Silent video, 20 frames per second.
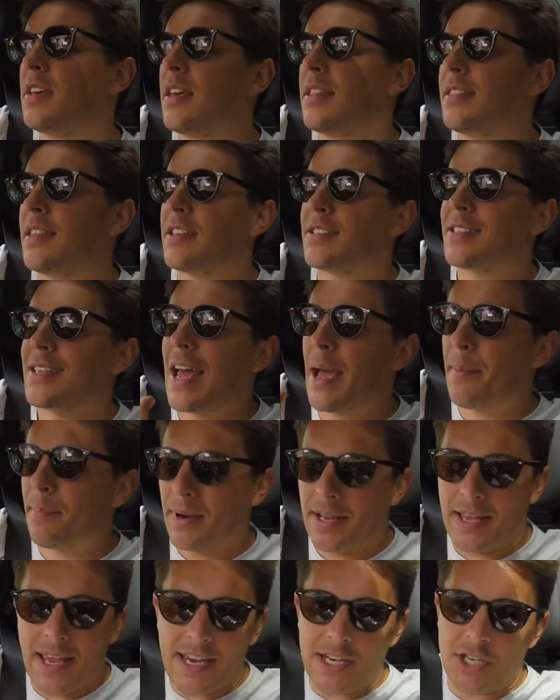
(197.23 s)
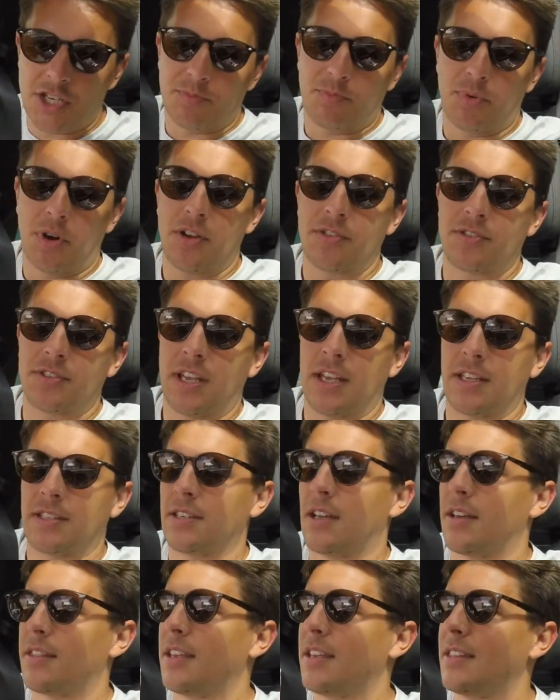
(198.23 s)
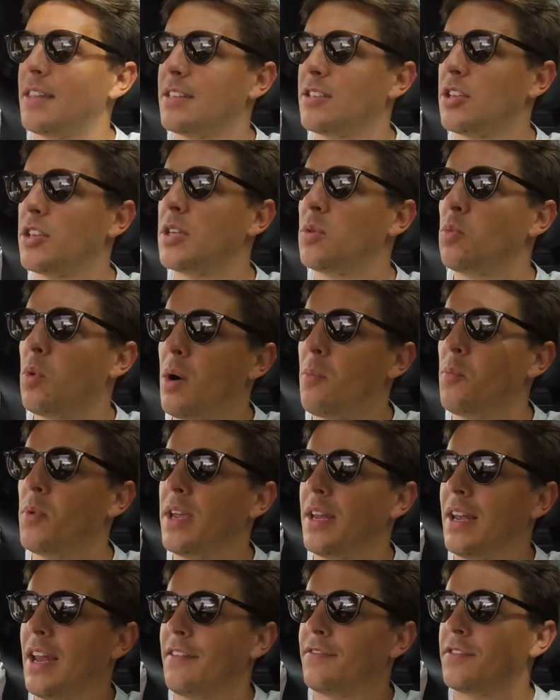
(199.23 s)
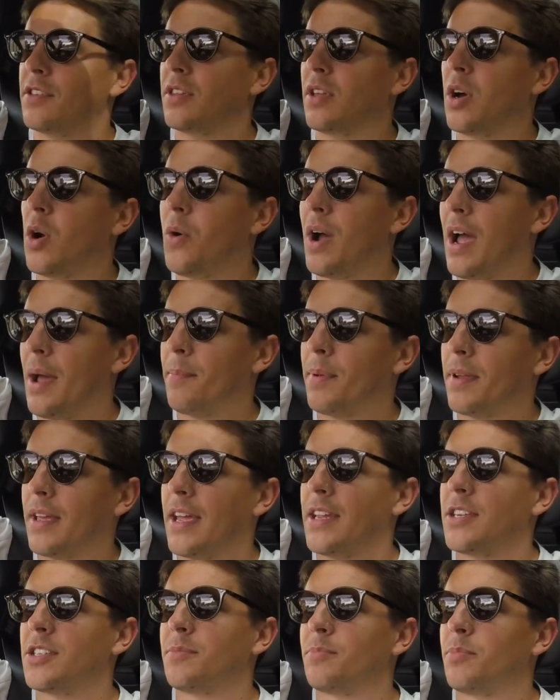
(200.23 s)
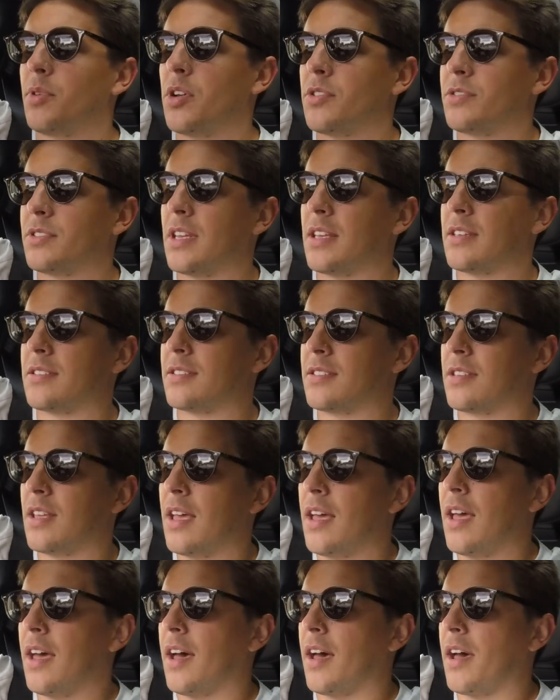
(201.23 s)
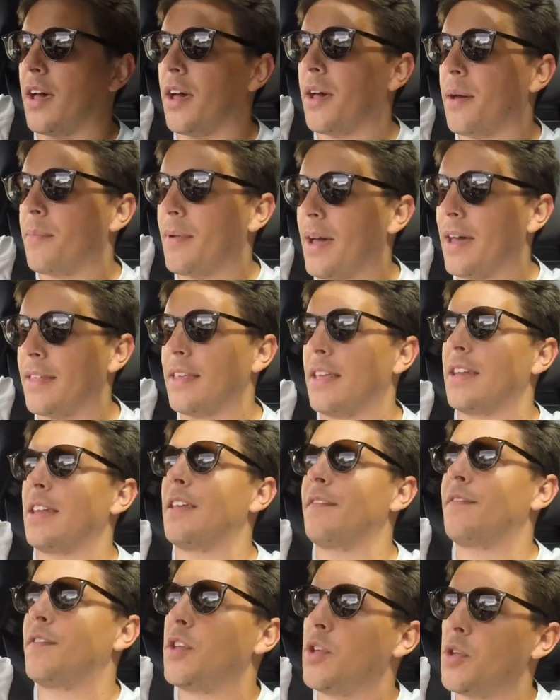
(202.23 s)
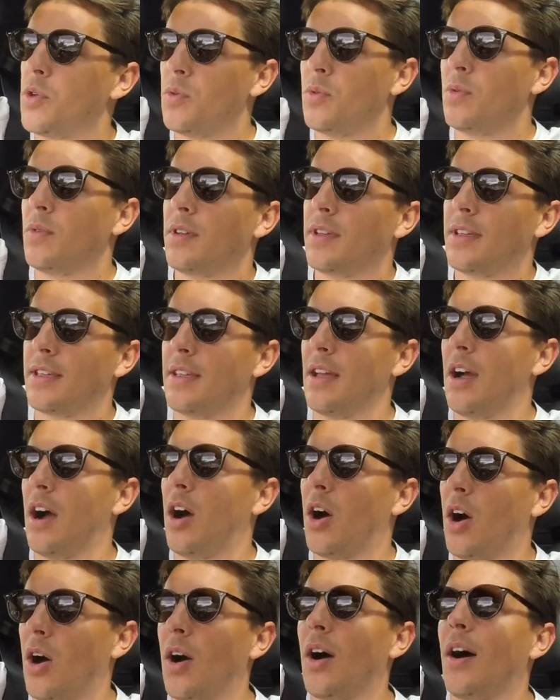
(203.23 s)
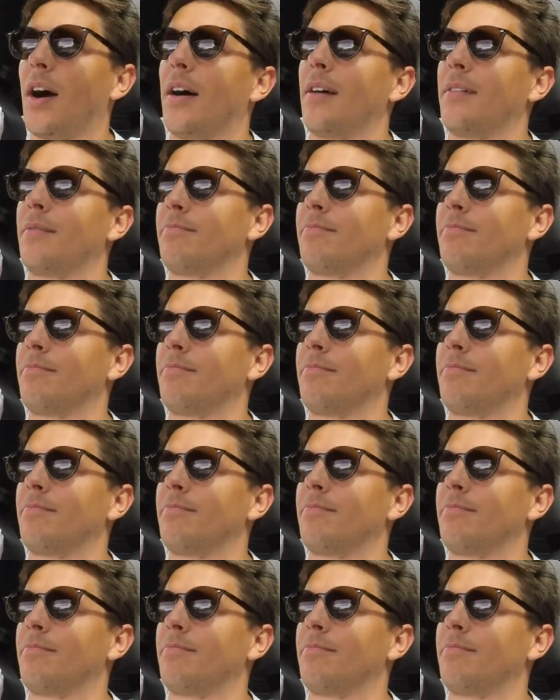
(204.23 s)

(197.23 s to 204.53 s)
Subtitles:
There's an application process. I think there's only 1 week left on the whole application process, and then if you are,